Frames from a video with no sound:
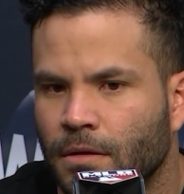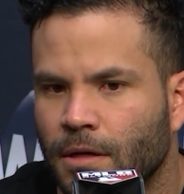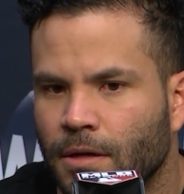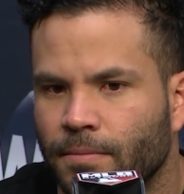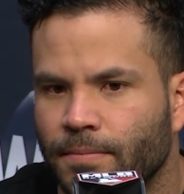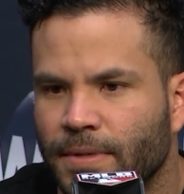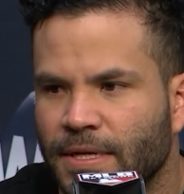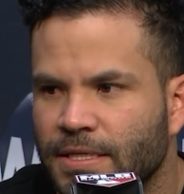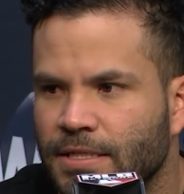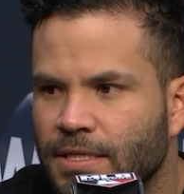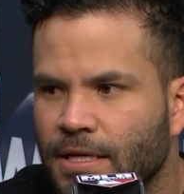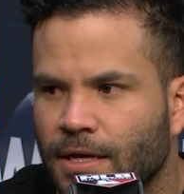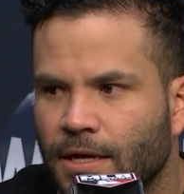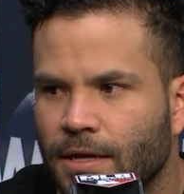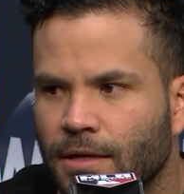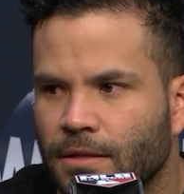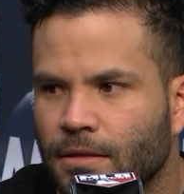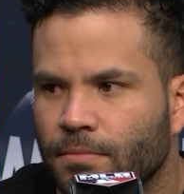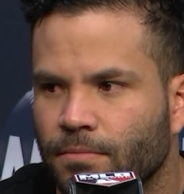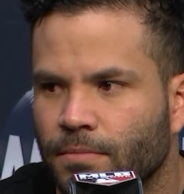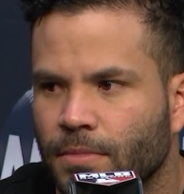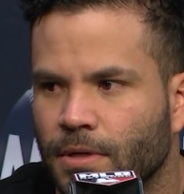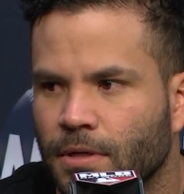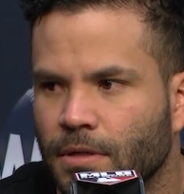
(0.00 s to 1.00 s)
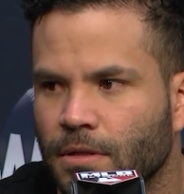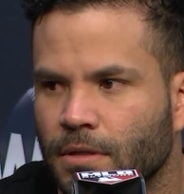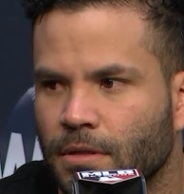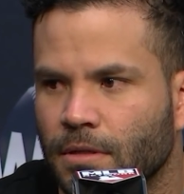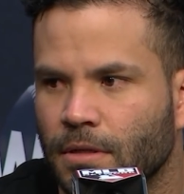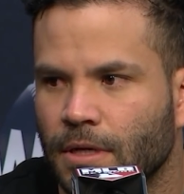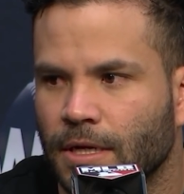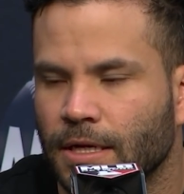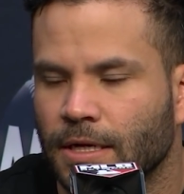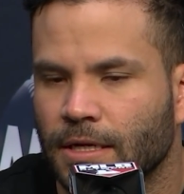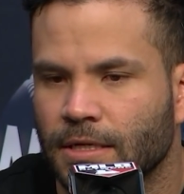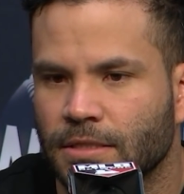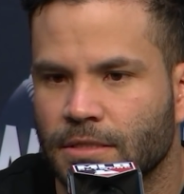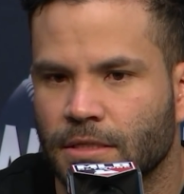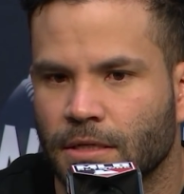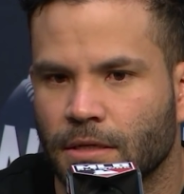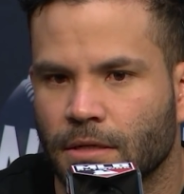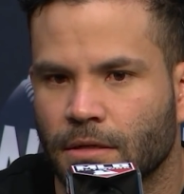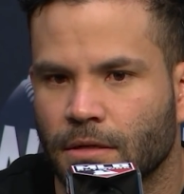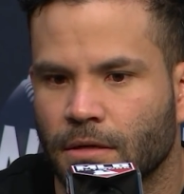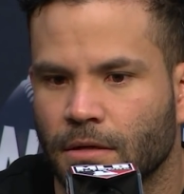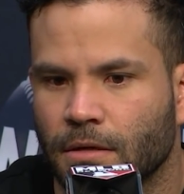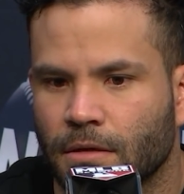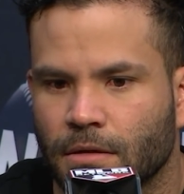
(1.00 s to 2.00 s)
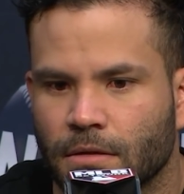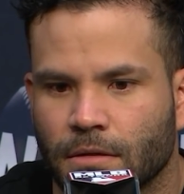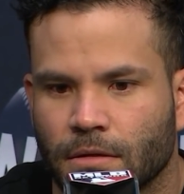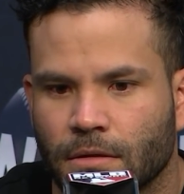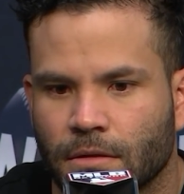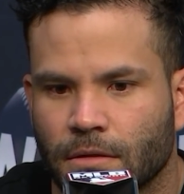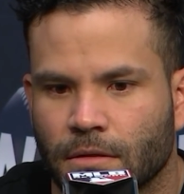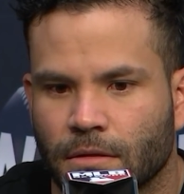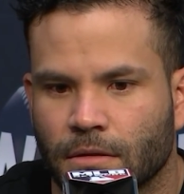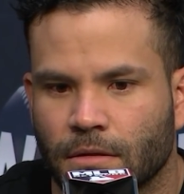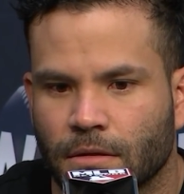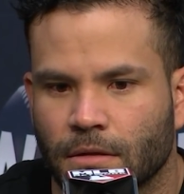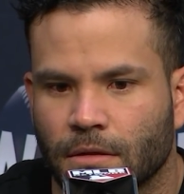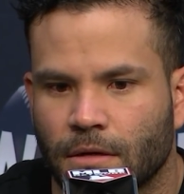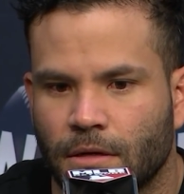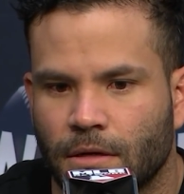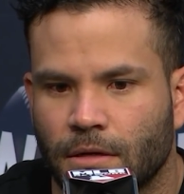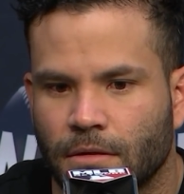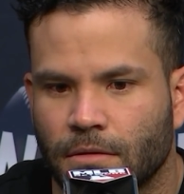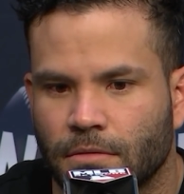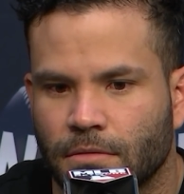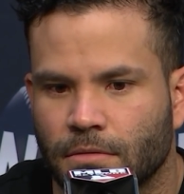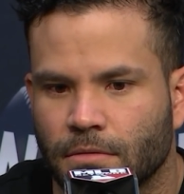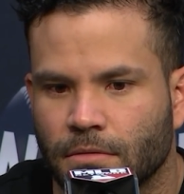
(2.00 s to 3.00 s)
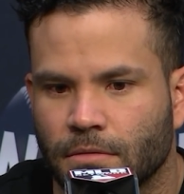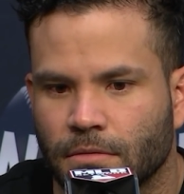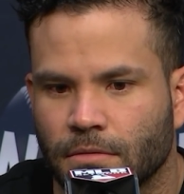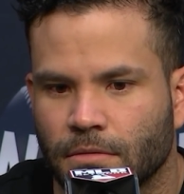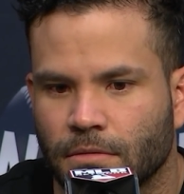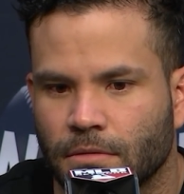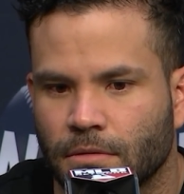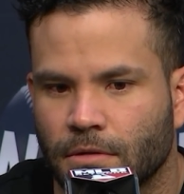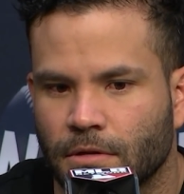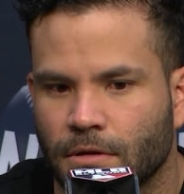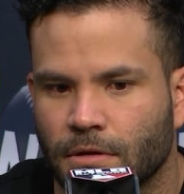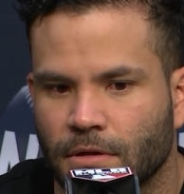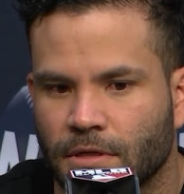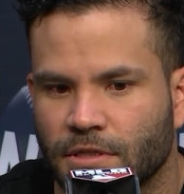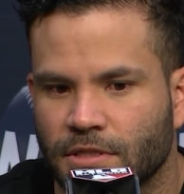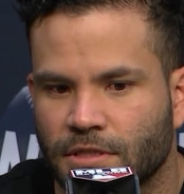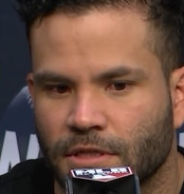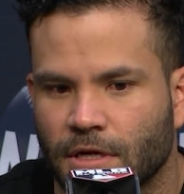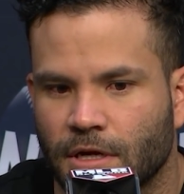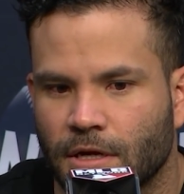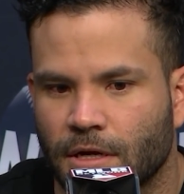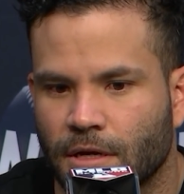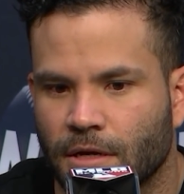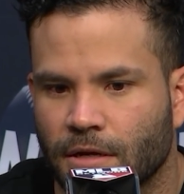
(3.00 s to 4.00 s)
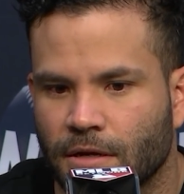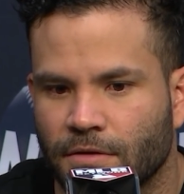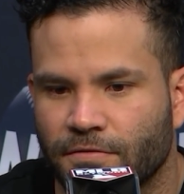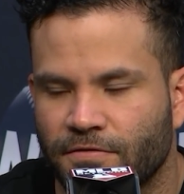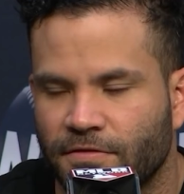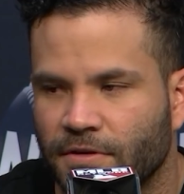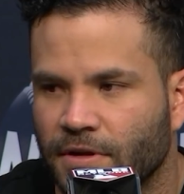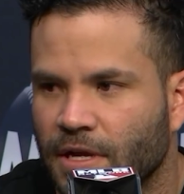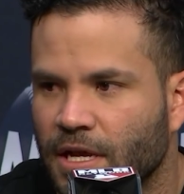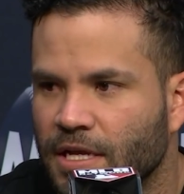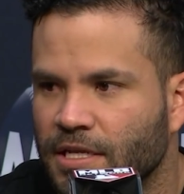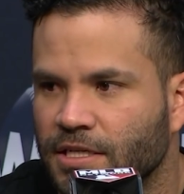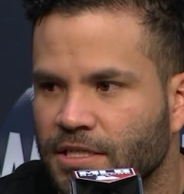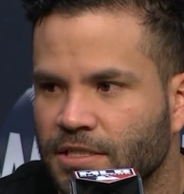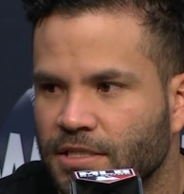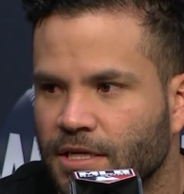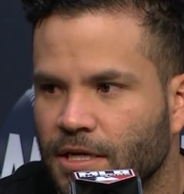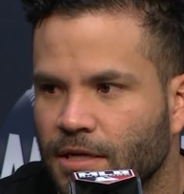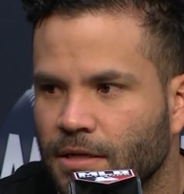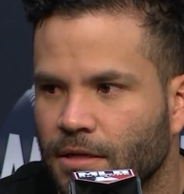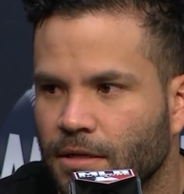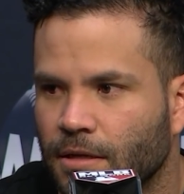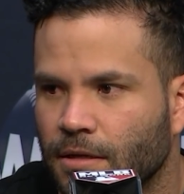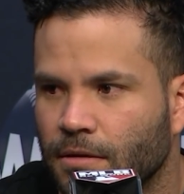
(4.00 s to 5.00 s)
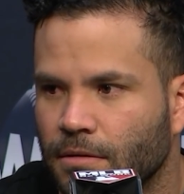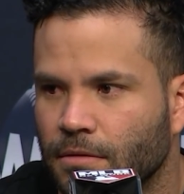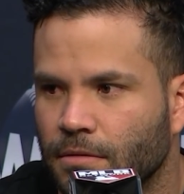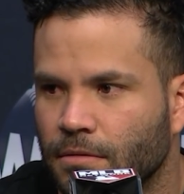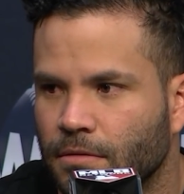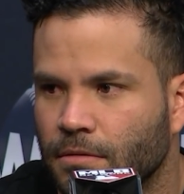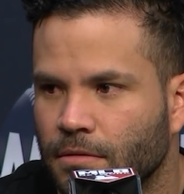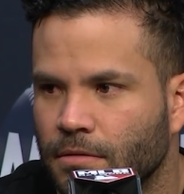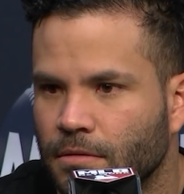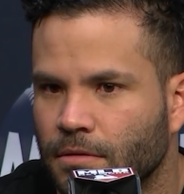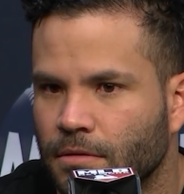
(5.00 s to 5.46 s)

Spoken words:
I'd be sad, but like I said, he's not a free agent yet, and